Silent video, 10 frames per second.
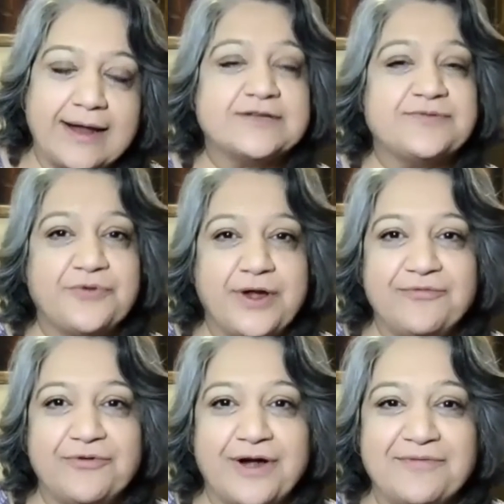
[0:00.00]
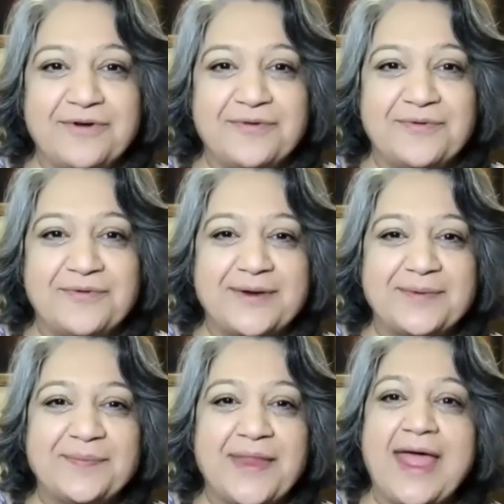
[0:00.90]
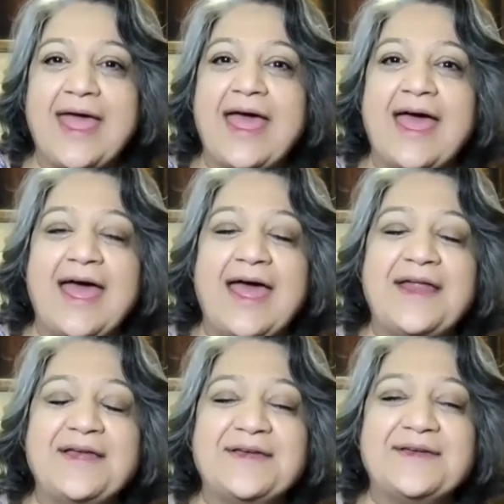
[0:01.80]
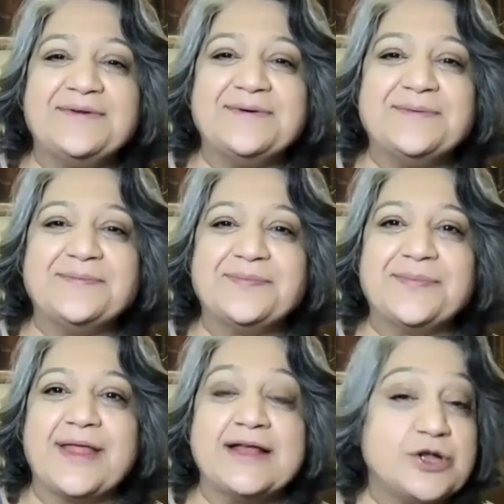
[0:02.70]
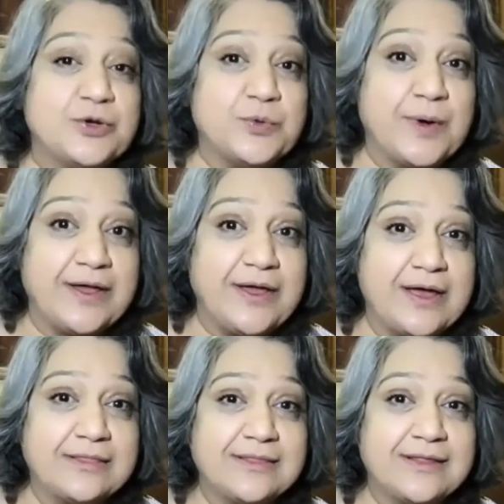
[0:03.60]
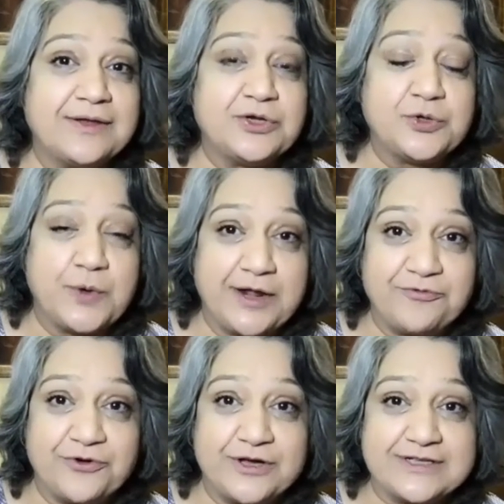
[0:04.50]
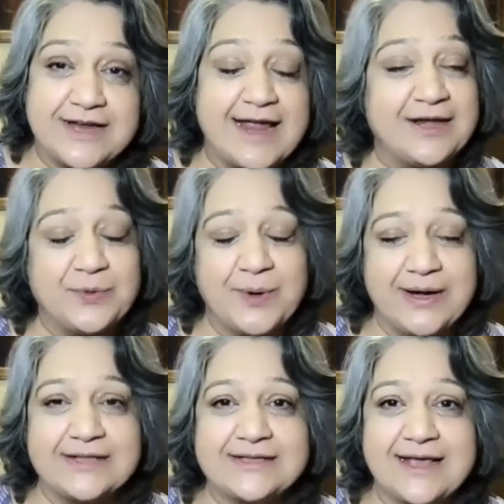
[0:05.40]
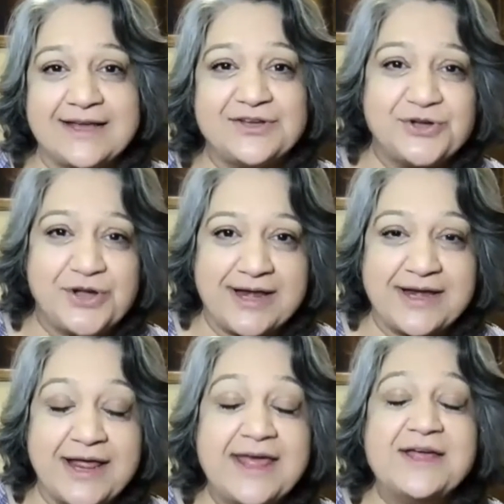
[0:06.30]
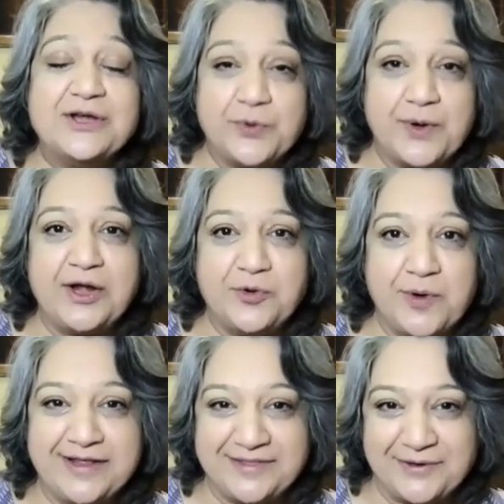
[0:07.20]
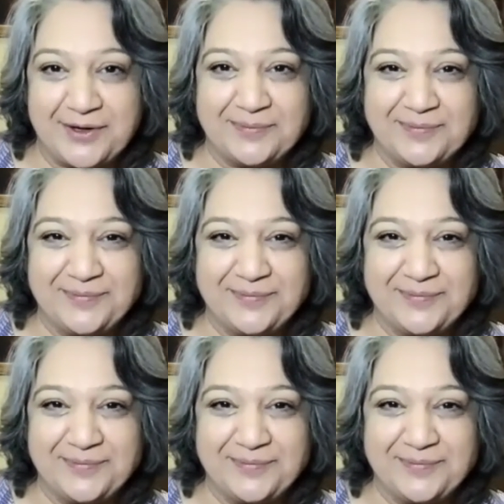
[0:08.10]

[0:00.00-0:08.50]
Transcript: It's free for everyone. And it's on 20th, 21st, and 22nd Jan 2023.